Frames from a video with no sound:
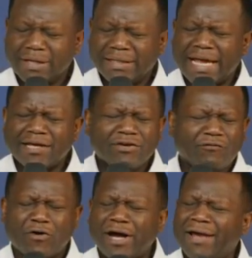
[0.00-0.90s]
Thank you
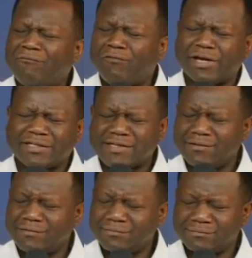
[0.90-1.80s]
for everything.
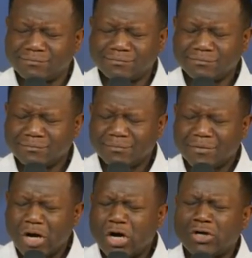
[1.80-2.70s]

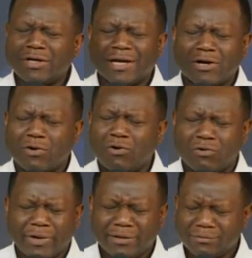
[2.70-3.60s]
All the
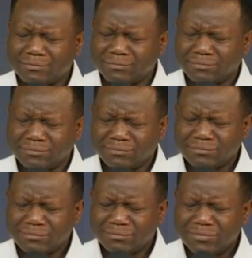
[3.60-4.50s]
glory,
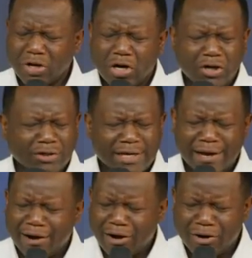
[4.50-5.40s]
all the
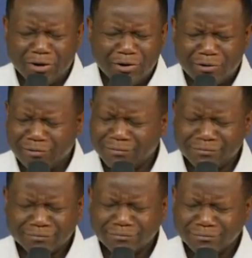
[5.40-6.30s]
honor,
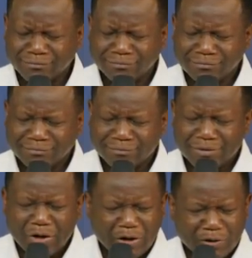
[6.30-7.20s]

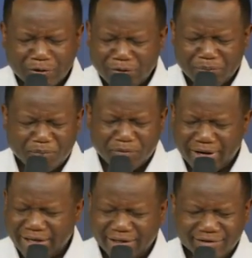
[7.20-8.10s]
all the
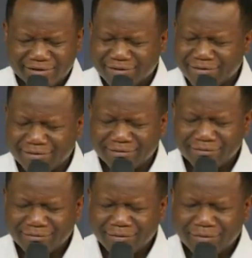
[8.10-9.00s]
praise.
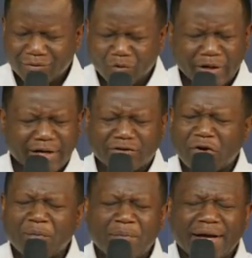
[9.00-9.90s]
We
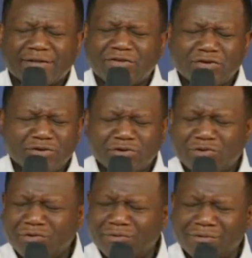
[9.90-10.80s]
return back to you.